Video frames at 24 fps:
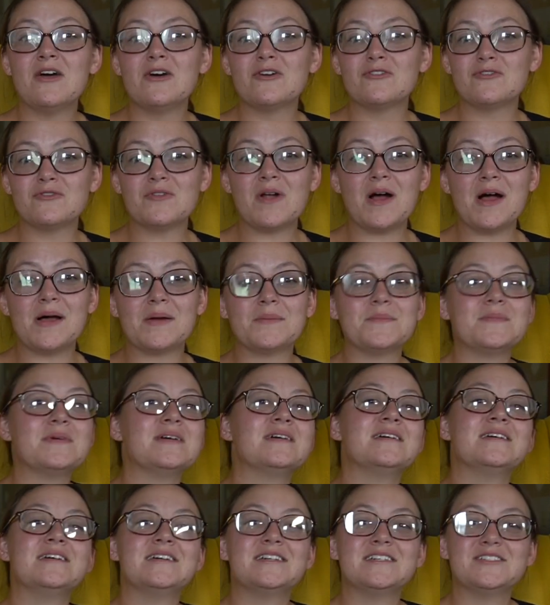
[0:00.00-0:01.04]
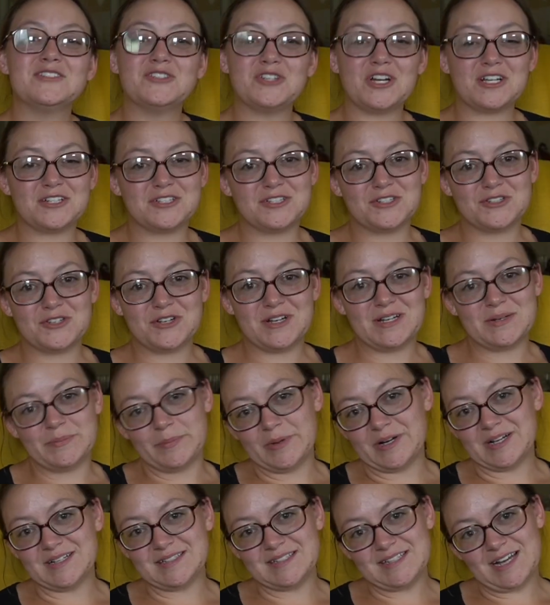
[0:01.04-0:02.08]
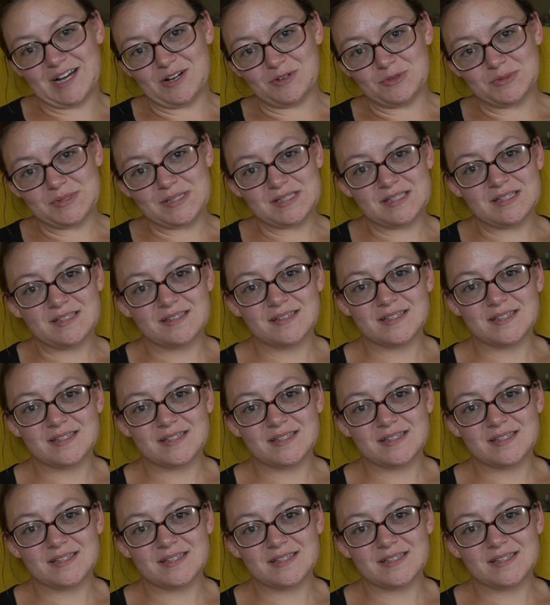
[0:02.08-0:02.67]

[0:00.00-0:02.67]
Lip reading: from Josh's grandparents' house.